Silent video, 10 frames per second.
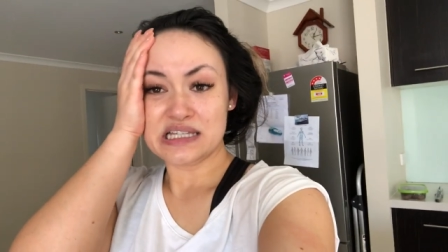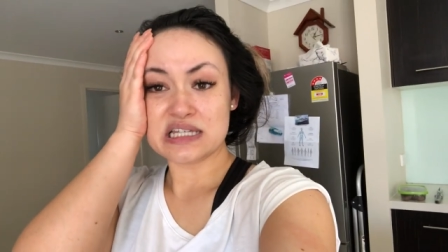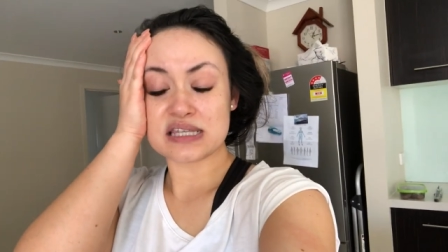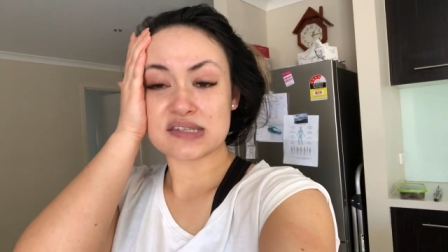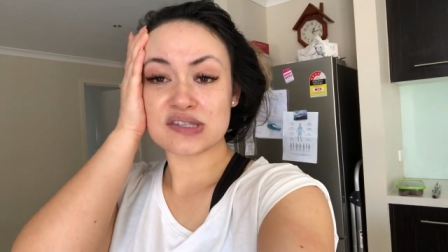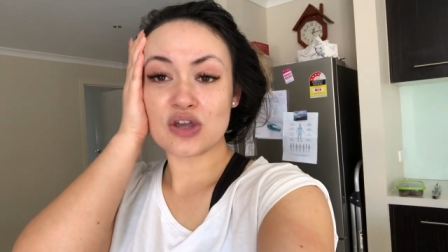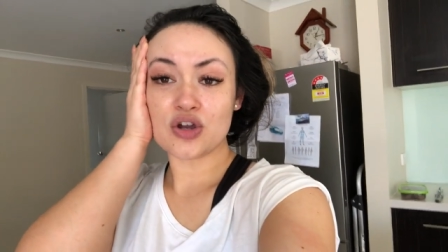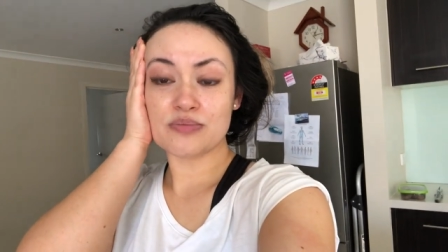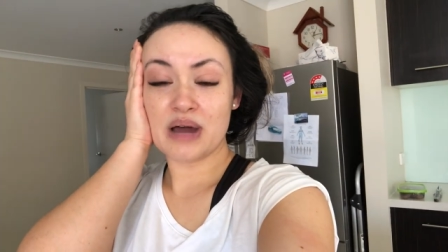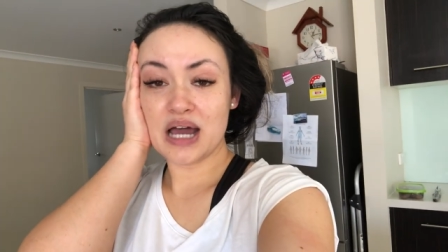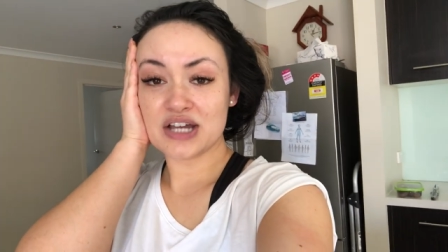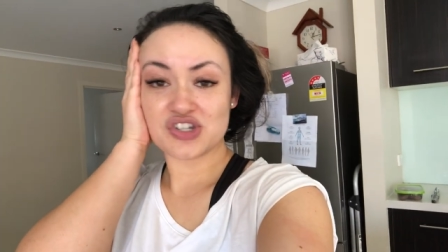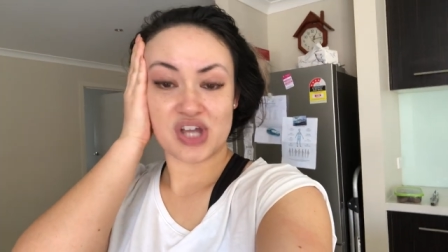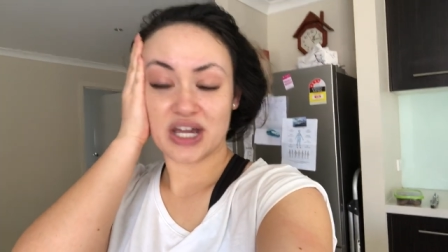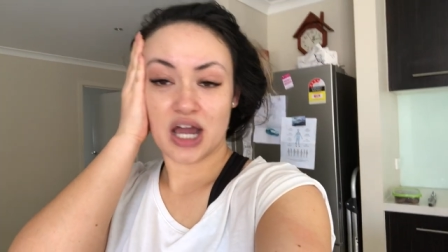this is so
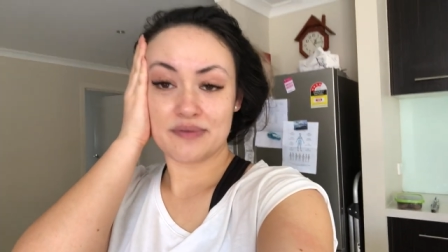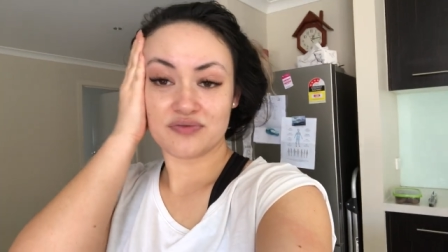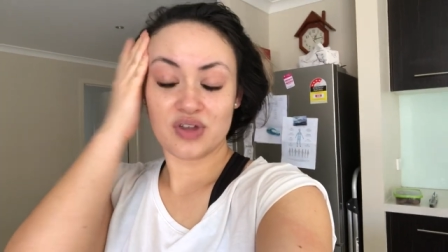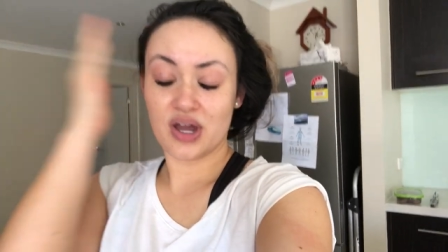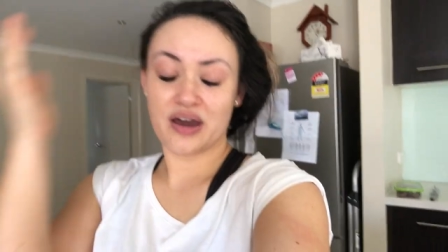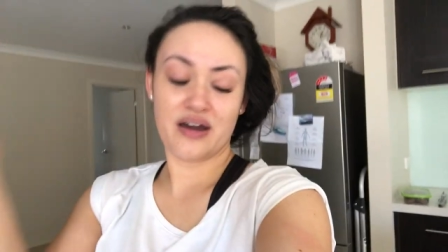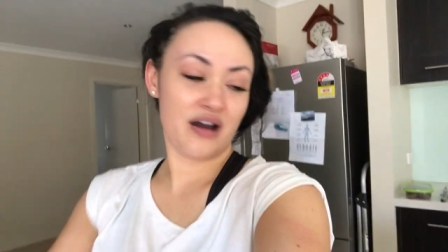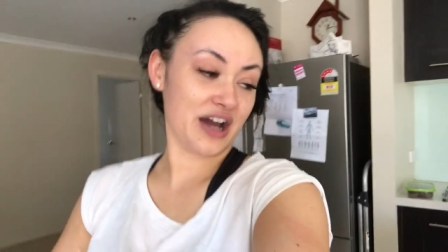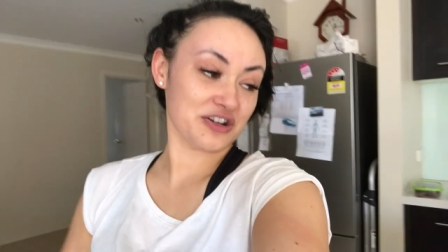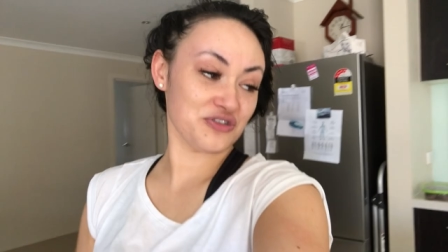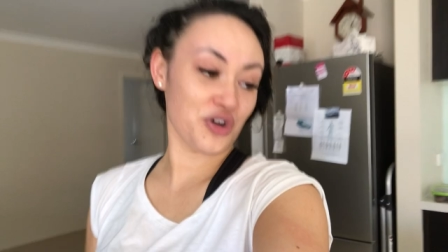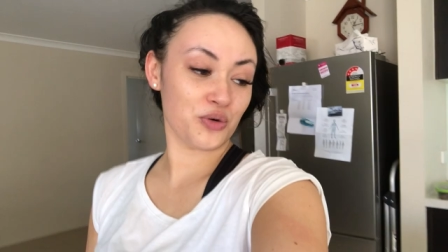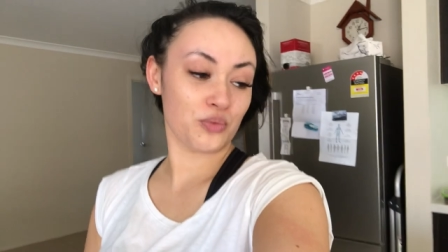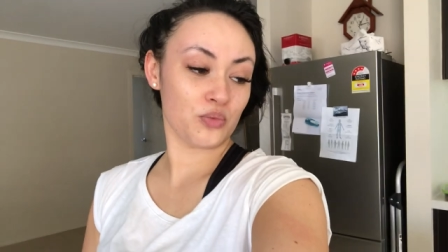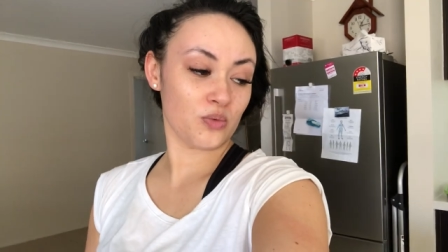much like I've I don't
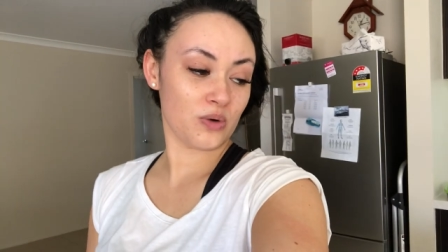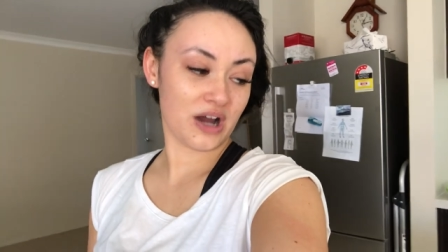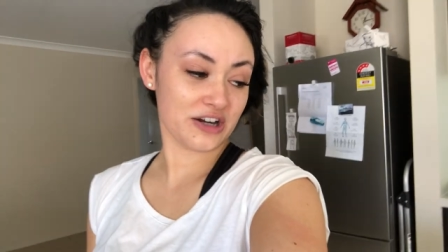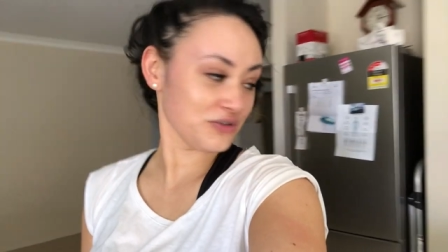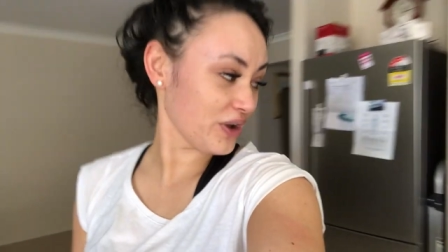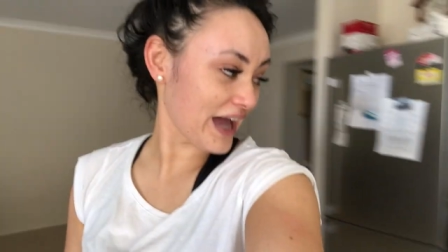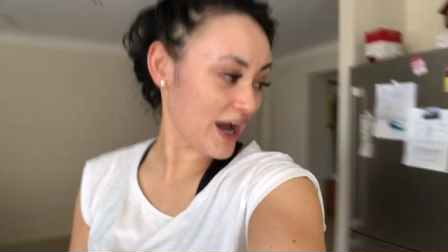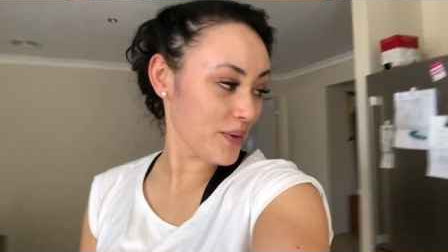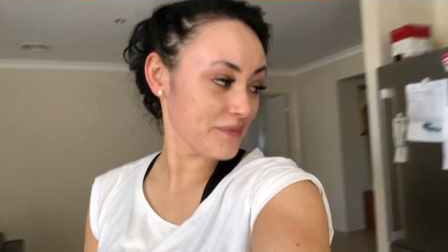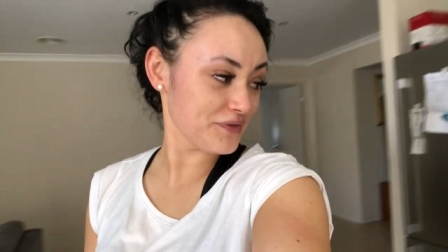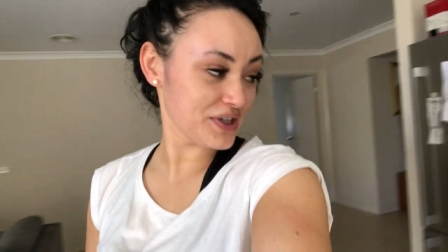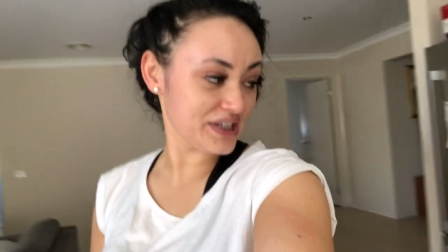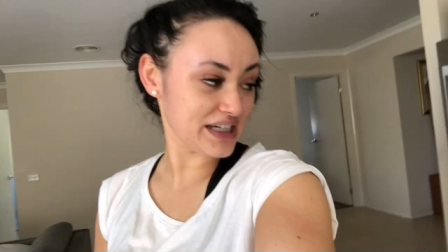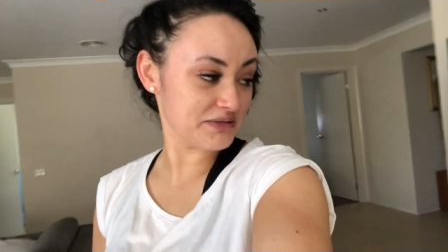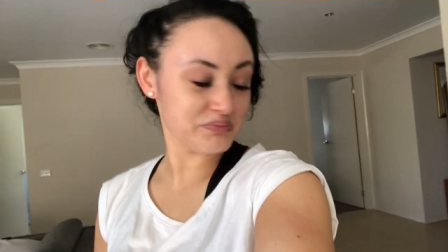know I don't know how I'm
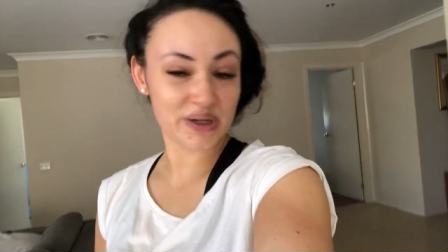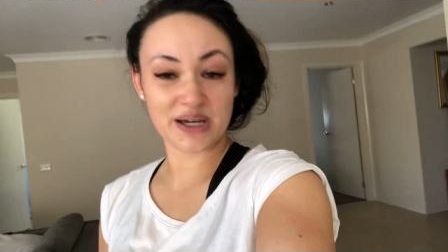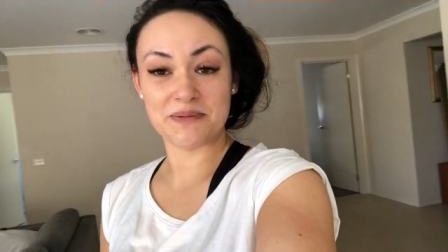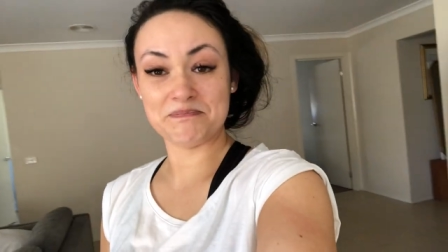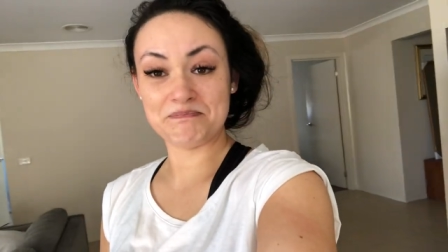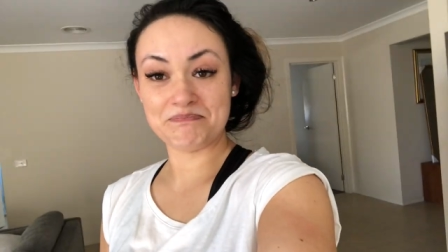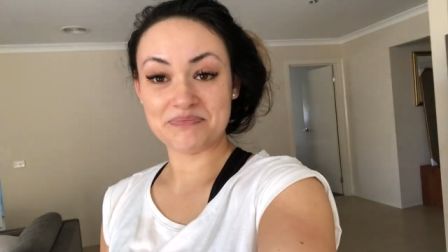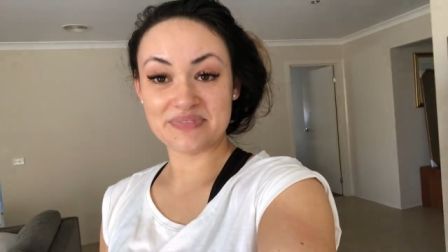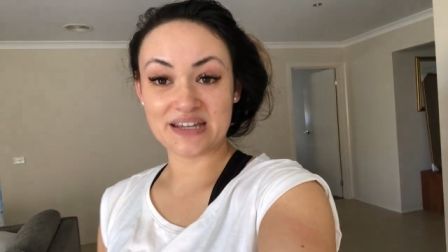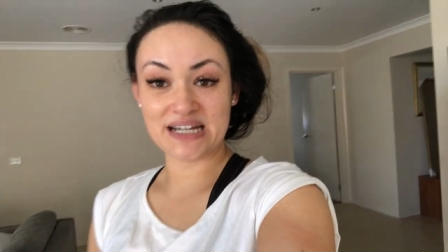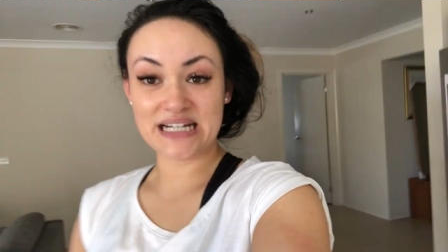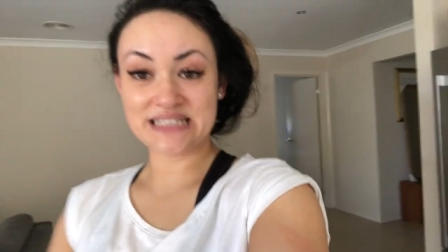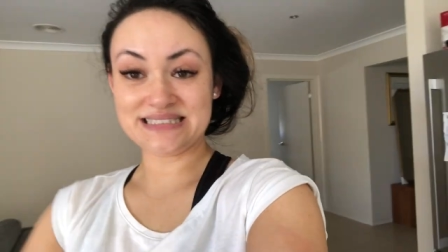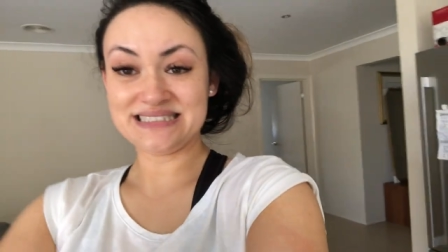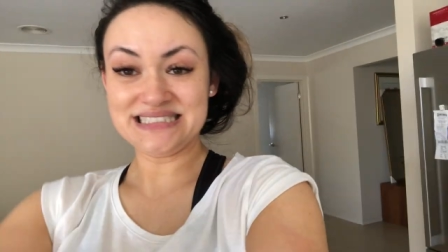feeling, but yeah.